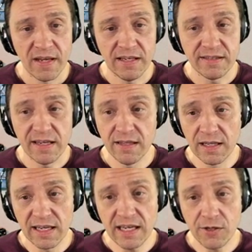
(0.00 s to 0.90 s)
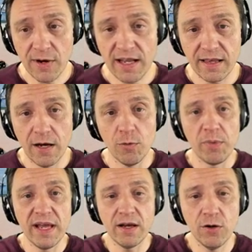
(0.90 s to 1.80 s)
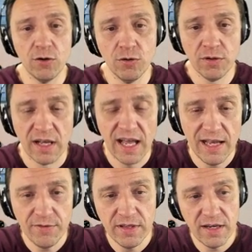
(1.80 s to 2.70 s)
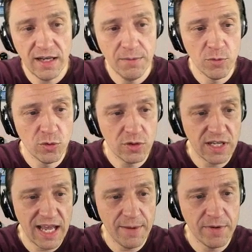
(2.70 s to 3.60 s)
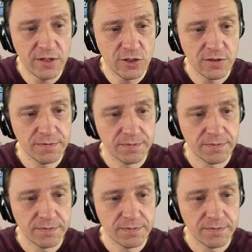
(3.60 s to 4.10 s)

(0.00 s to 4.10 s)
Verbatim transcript: He's in the lead right now. Big O having done more damage.